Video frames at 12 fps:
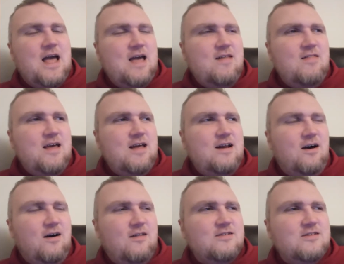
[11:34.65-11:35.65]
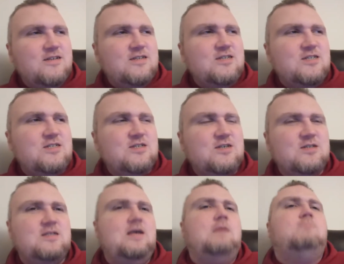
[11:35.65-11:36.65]
And then all of a sudden she
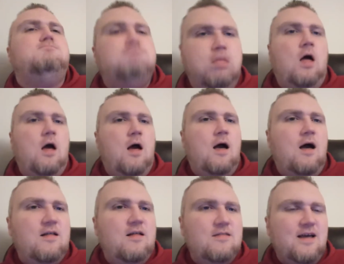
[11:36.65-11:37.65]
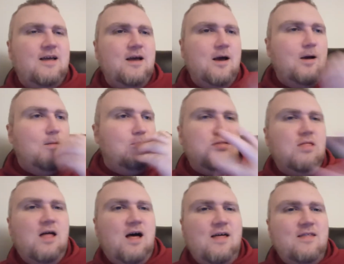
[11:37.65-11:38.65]
starts like, Pah! like
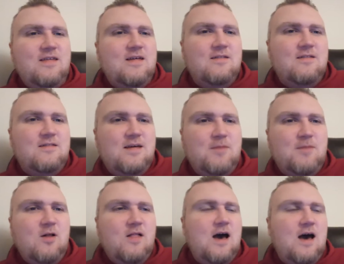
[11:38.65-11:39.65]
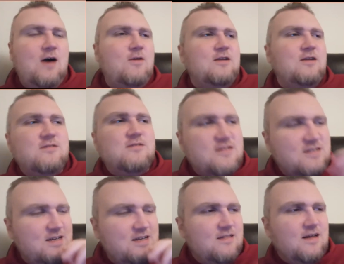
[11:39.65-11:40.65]
plowing them all out. And you just
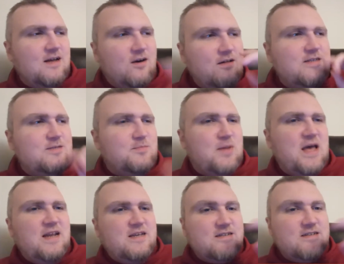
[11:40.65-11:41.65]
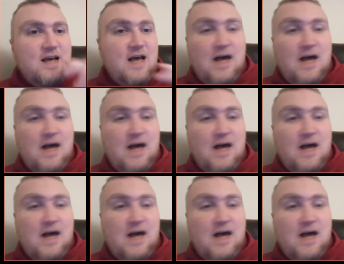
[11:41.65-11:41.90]
see like all these pennies.